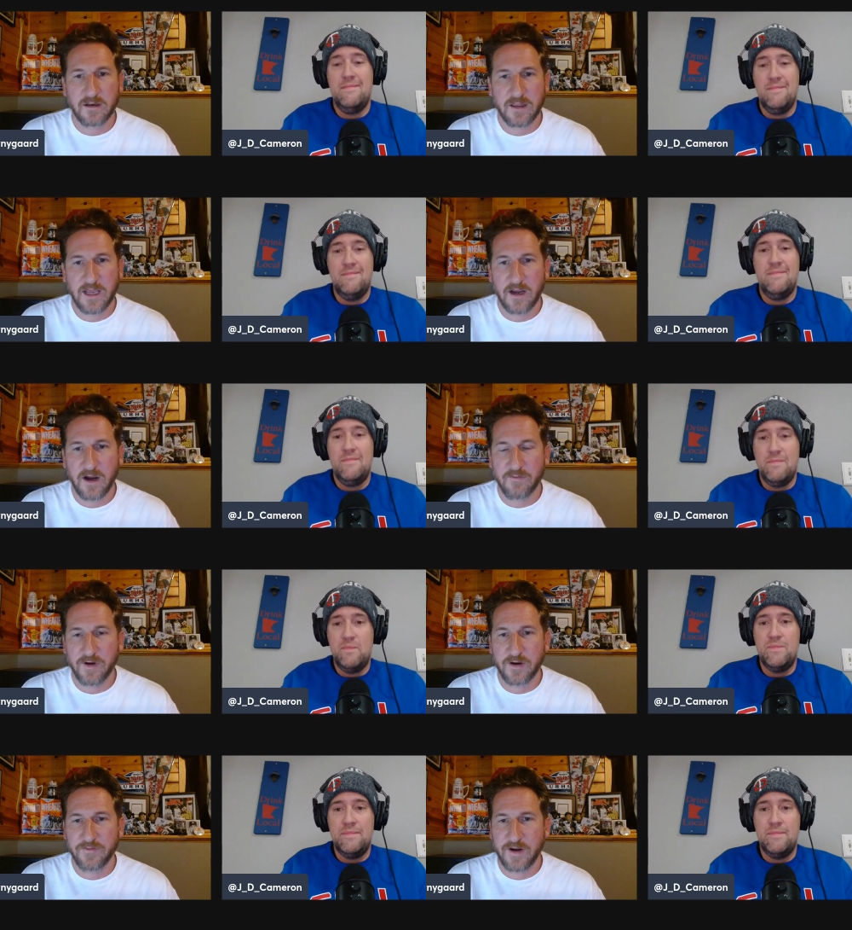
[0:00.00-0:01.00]
Speaker 1: they are
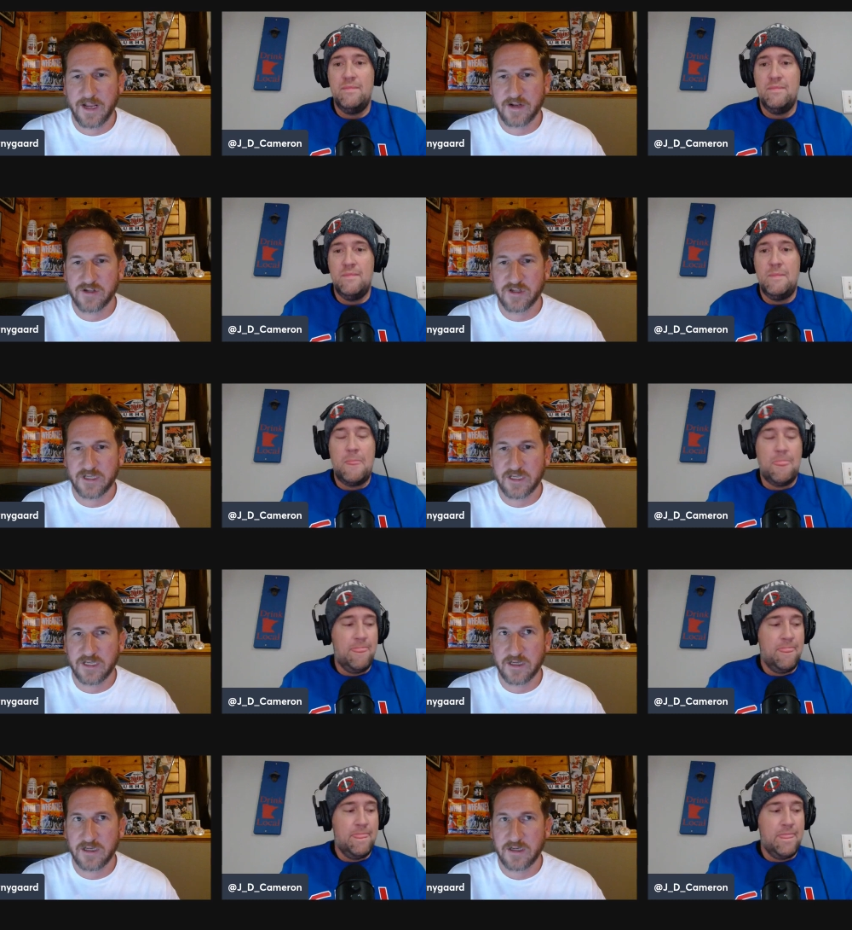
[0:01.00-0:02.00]
very
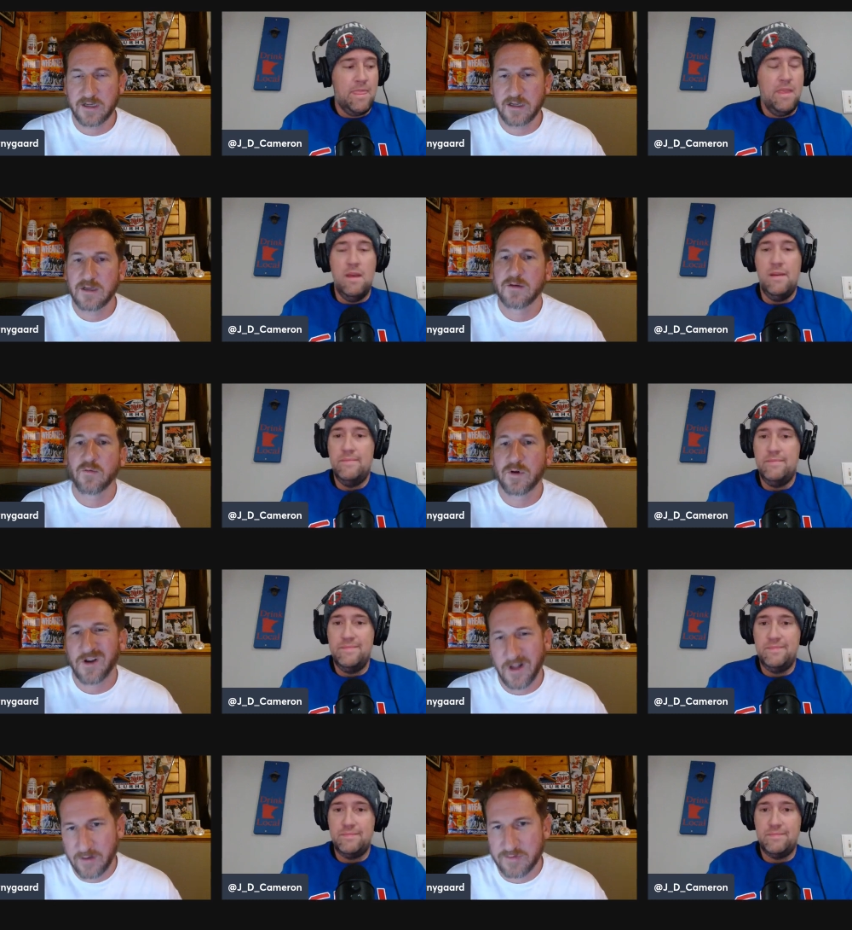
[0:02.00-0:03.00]
financially, we'll
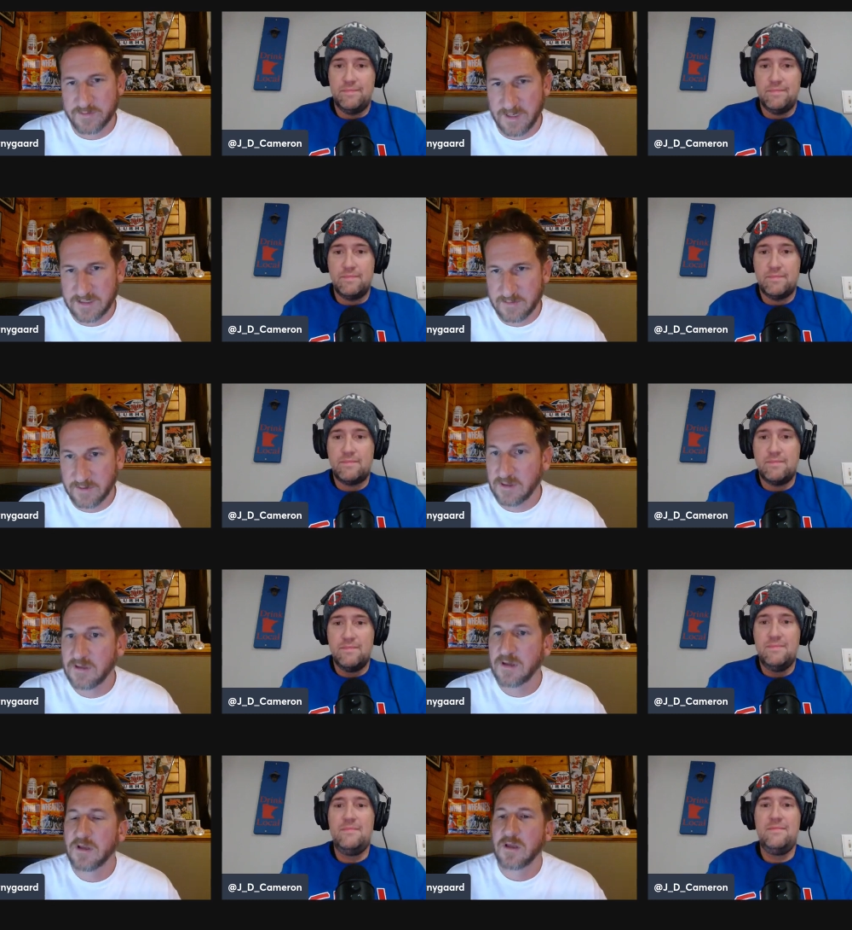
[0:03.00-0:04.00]
call it responsible.
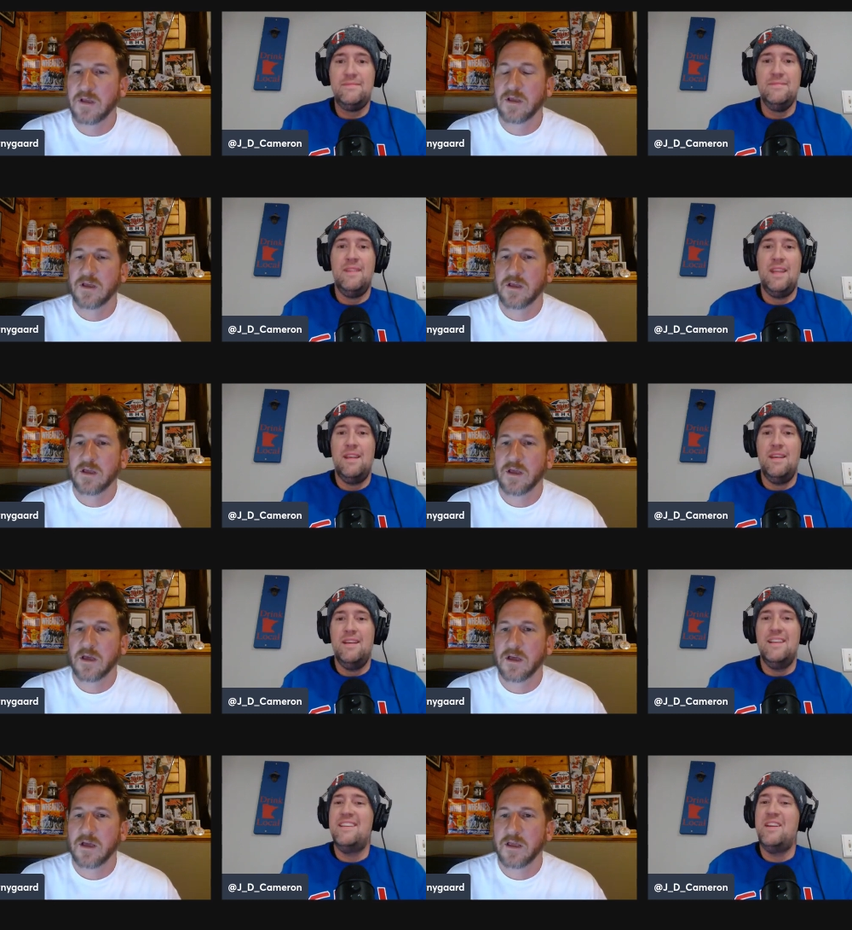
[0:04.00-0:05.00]

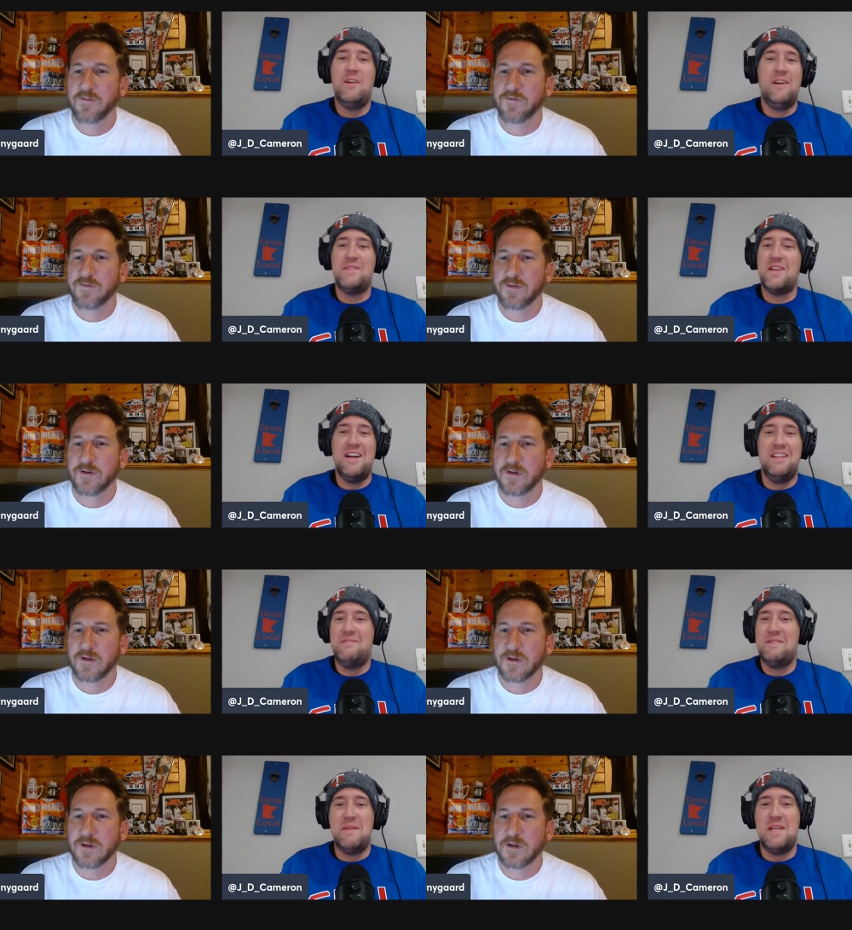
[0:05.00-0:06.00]
Speaker 2: You don't have to call it
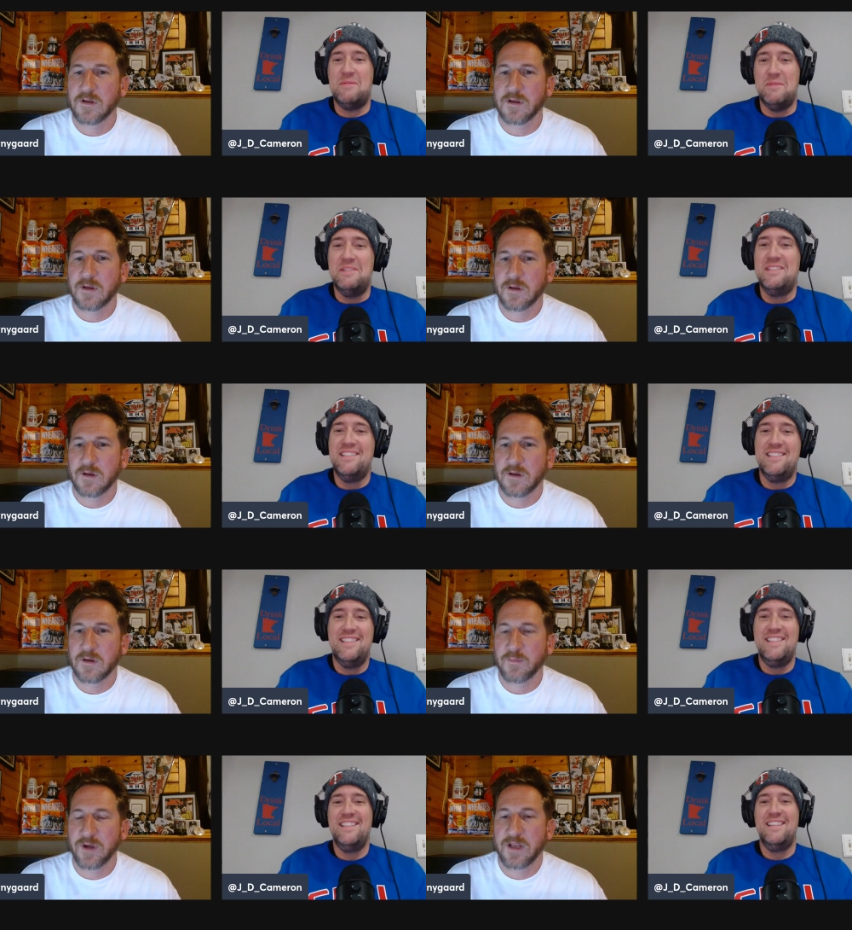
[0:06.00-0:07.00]
responsible.
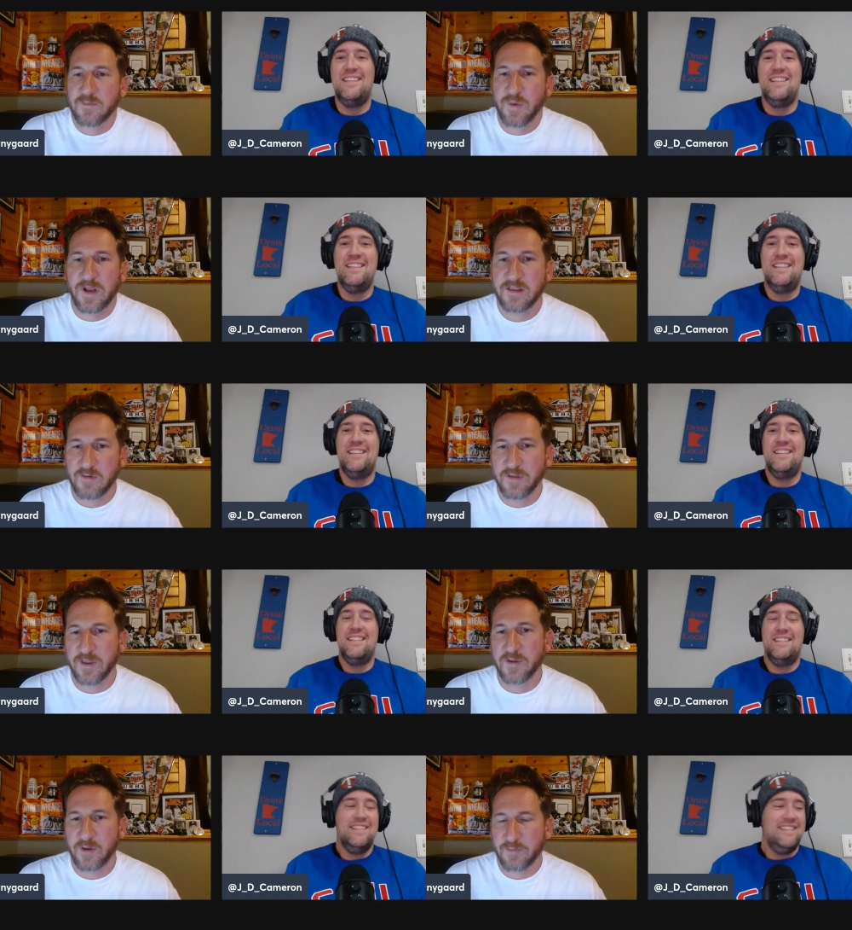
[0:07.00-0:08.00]
Speaker 1: But but
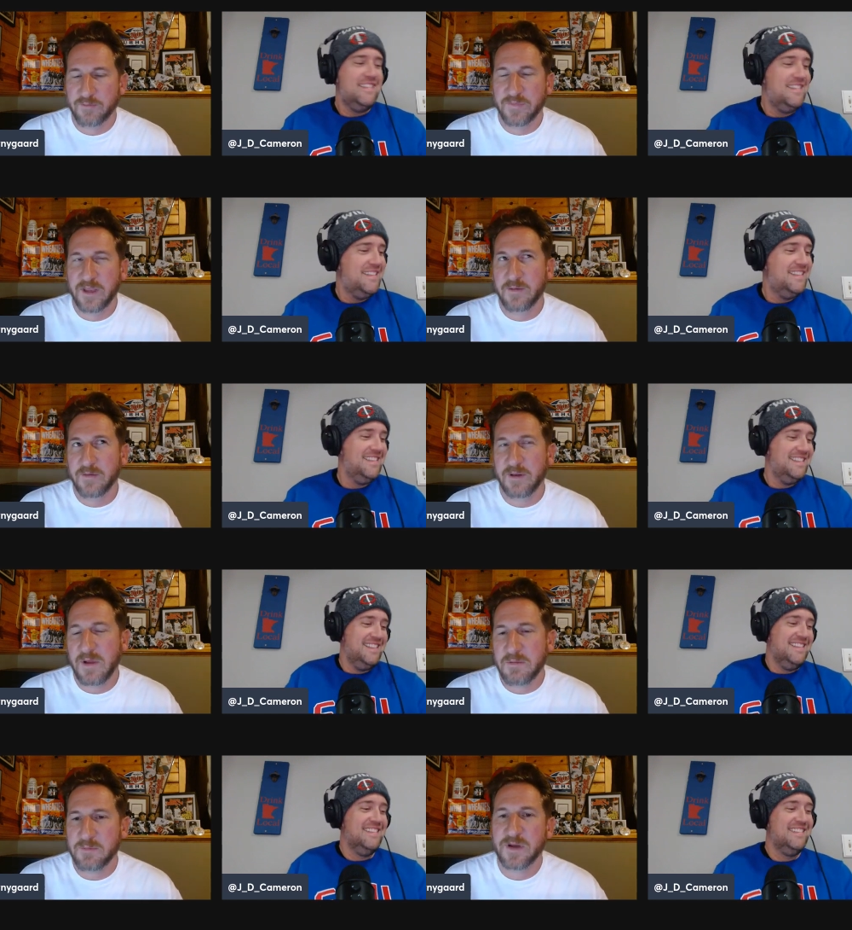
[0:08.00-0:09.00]
they'll, they'll, they they
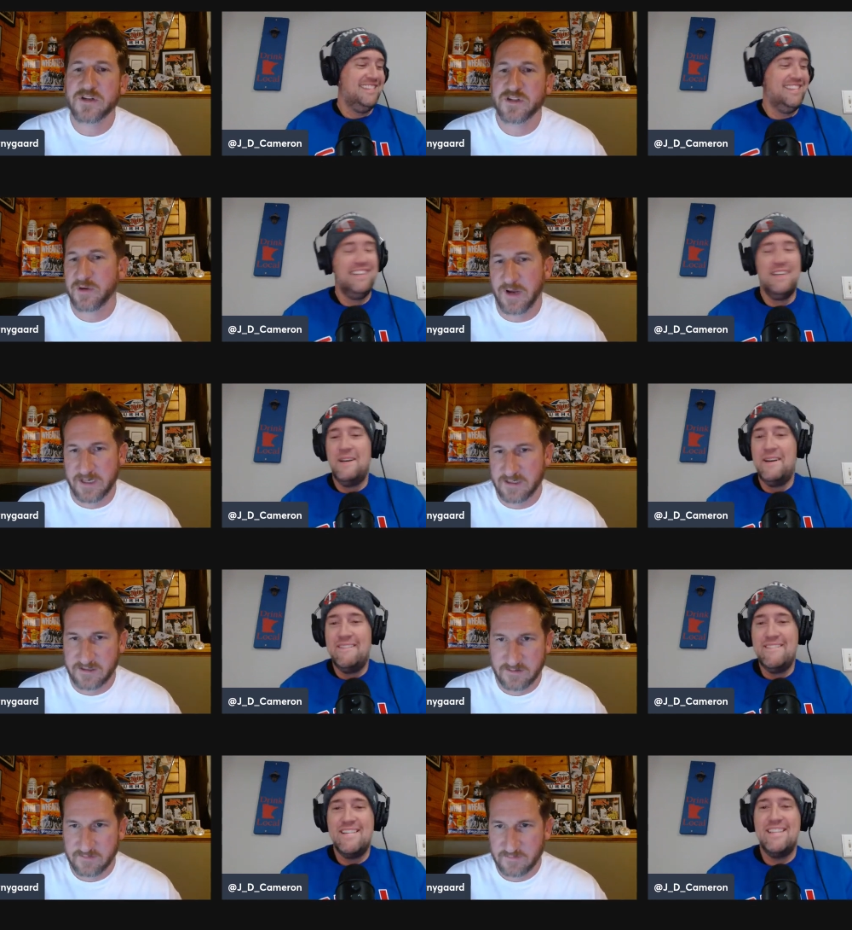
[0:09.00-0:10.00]
maybe pinch their
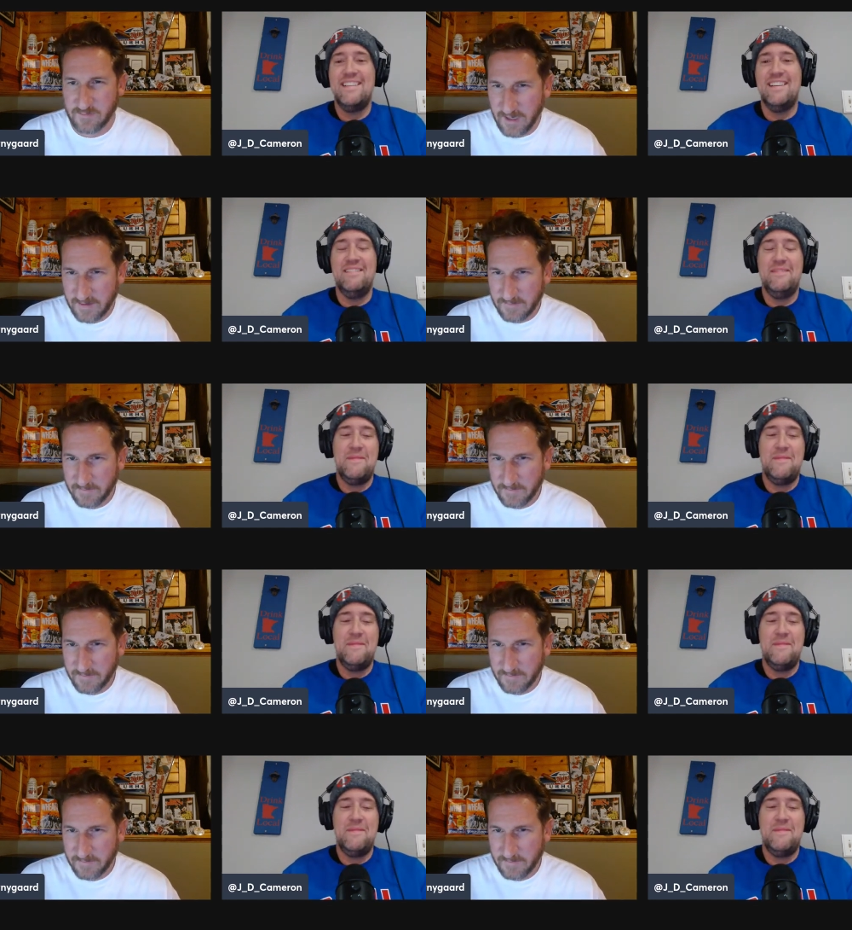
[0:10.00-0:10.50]
pennies, yeah. right?